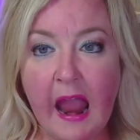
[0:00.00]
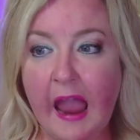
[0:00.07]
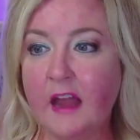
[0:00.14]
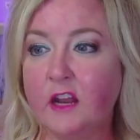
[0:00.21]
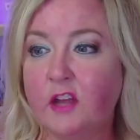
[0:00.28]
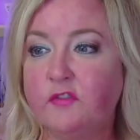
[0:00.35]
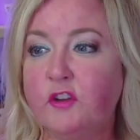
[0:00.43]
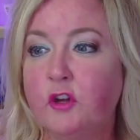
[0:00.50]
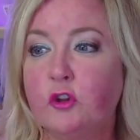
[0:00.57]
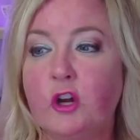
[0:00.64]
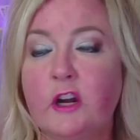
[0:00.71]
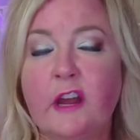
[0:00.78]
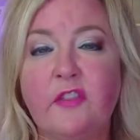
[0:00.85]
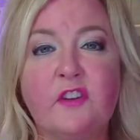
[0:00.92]
And if you
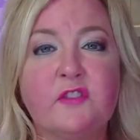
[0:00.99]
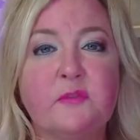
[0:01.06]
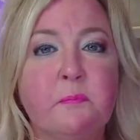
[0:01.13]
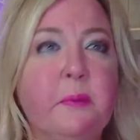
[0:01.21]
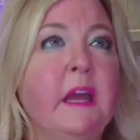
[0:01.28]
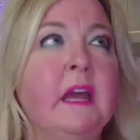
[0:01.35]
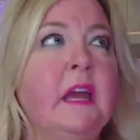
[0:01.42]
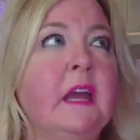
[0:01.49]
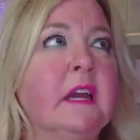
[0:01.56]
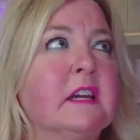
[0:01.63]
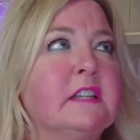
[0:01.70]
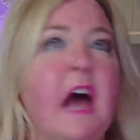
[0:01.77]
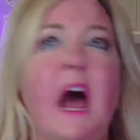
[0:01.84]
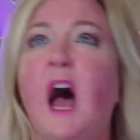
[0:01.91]
look at this big
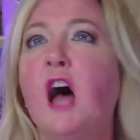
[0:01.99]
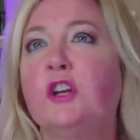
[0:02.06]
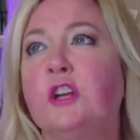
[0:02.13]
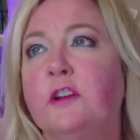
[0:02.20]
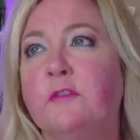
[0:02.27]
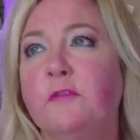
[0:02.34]
Italian